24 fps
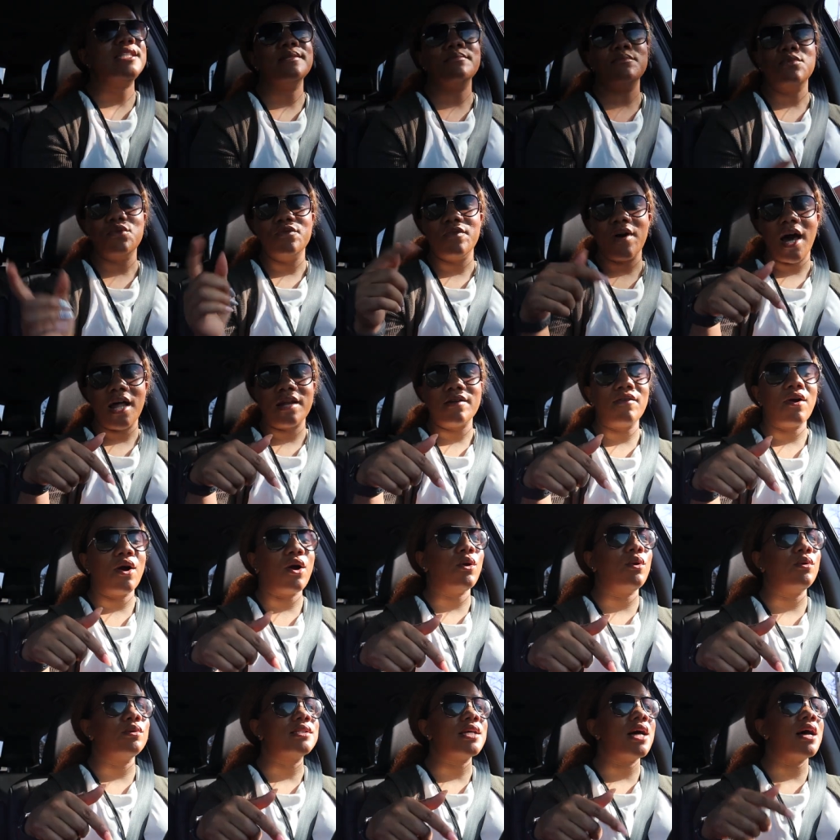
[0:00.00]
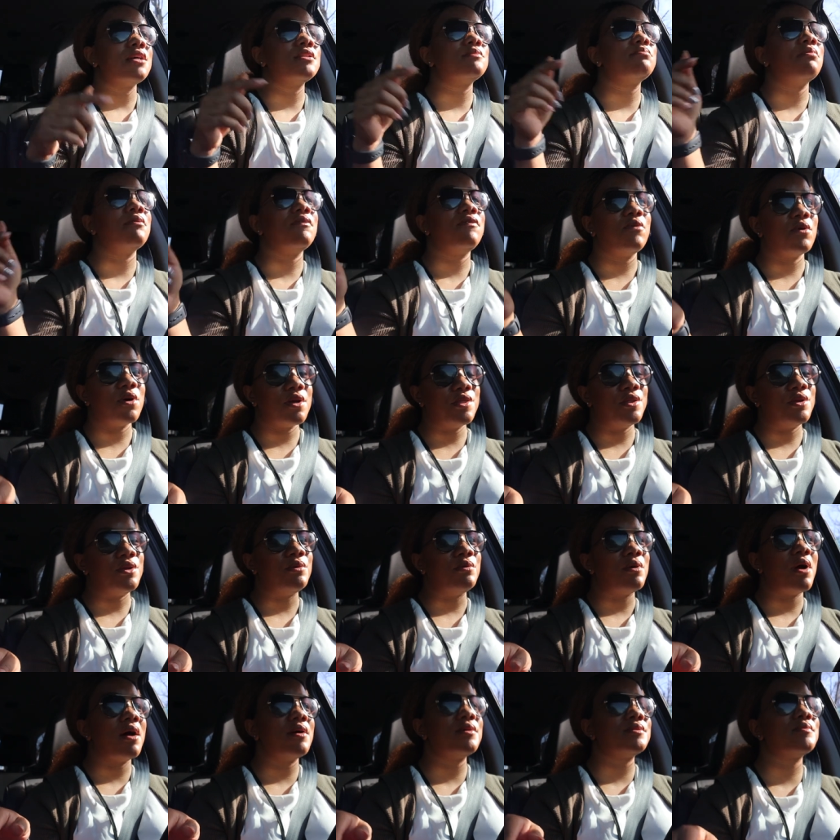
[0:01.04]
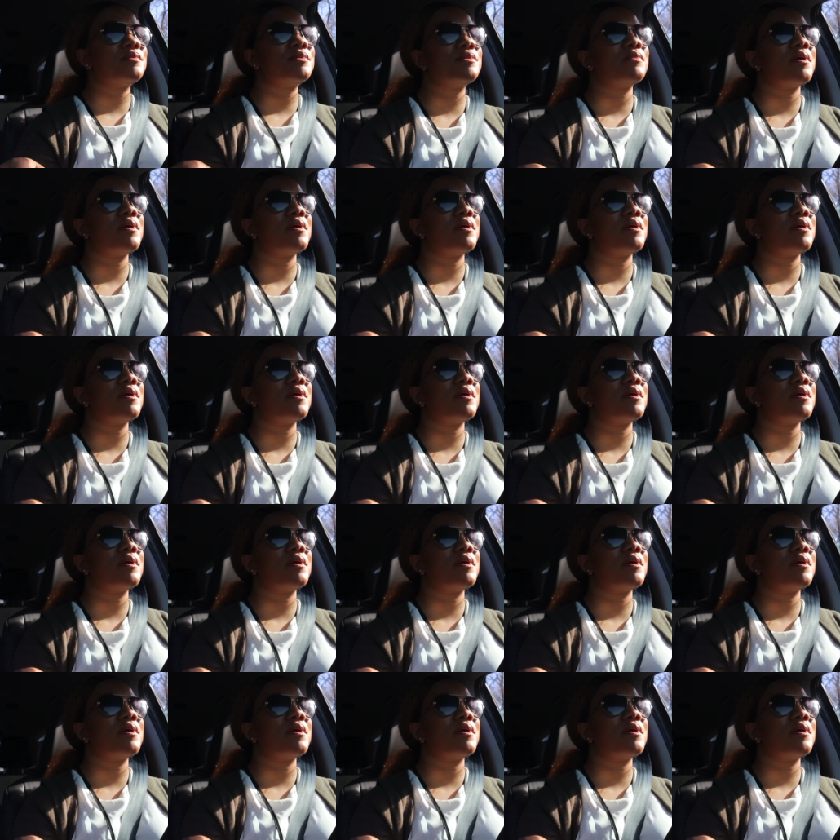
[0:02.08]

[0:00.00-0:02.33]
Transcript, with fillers: to move out of our old house before the new house was